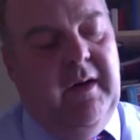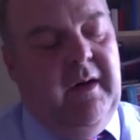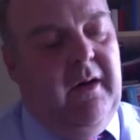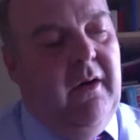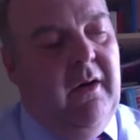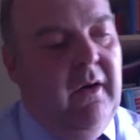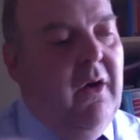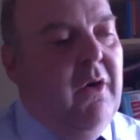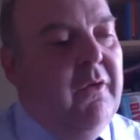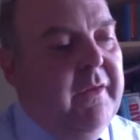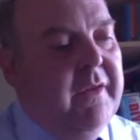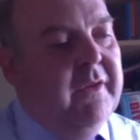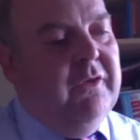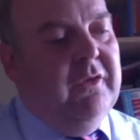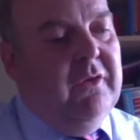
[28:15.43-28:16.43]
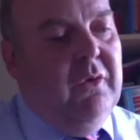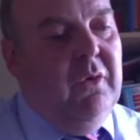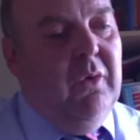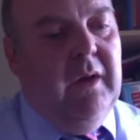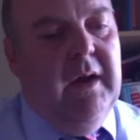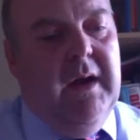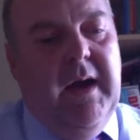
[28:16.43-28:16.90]
all over the
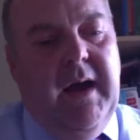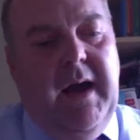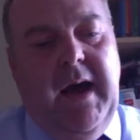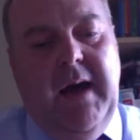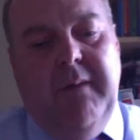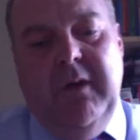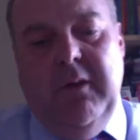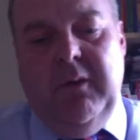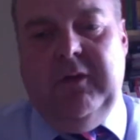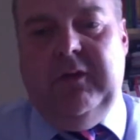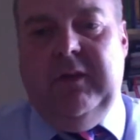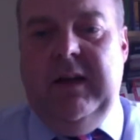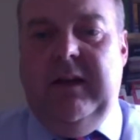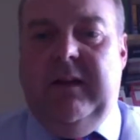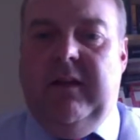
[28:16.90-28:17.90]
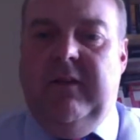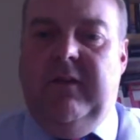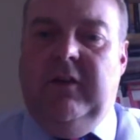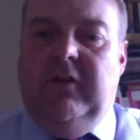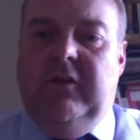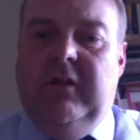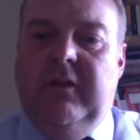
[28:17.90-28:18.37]
school, you will see that the
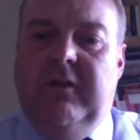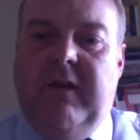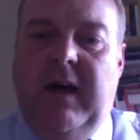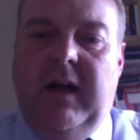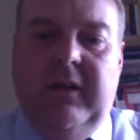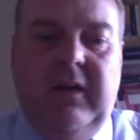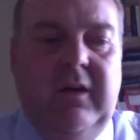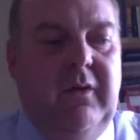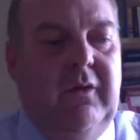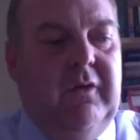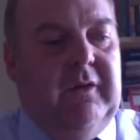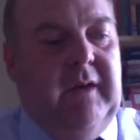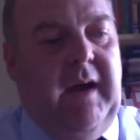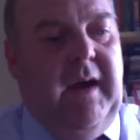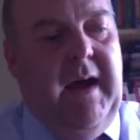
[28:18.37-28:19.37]
vision and values